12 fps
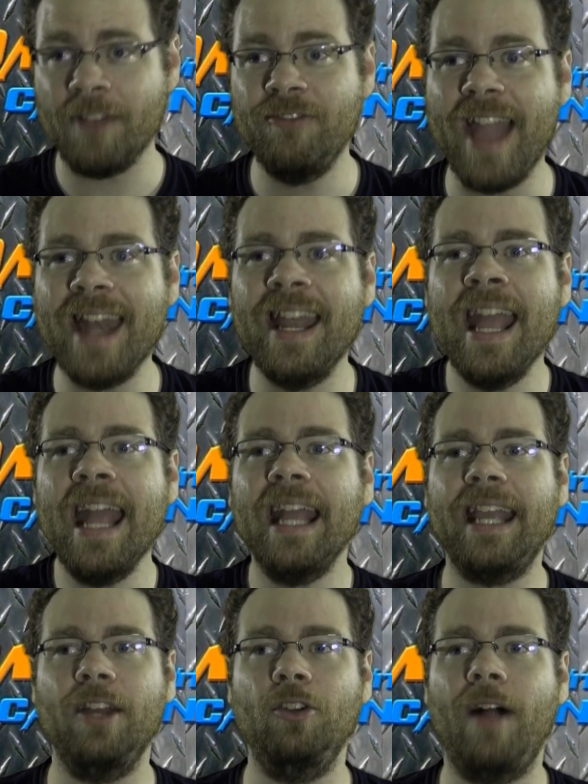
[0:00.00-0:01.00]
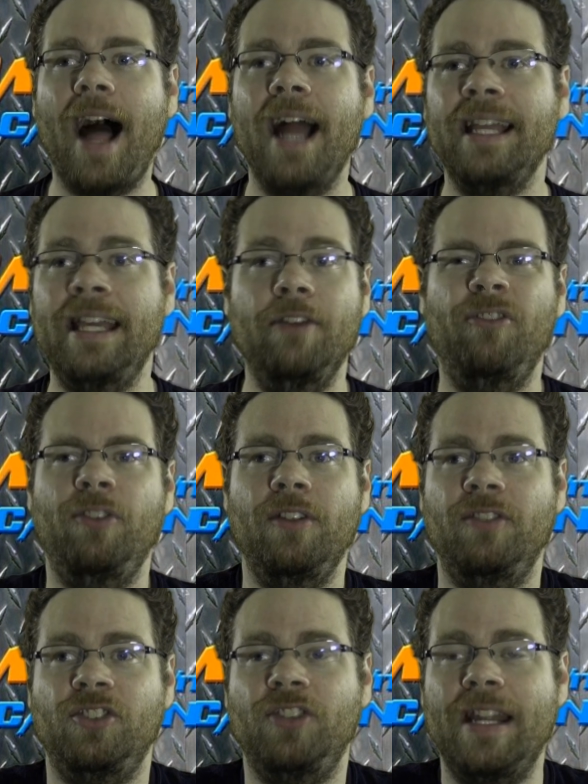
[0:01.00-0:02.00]
then he'll
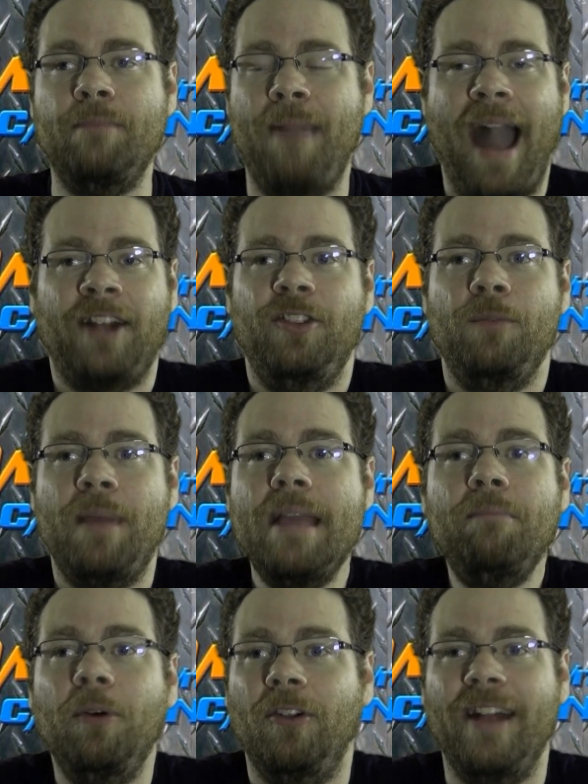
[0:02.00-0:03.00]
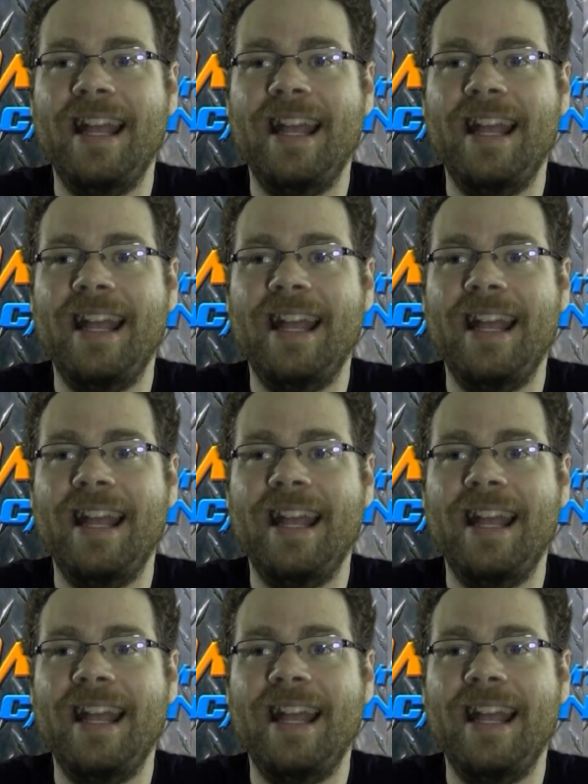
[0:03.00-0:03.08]
give the city back to the people.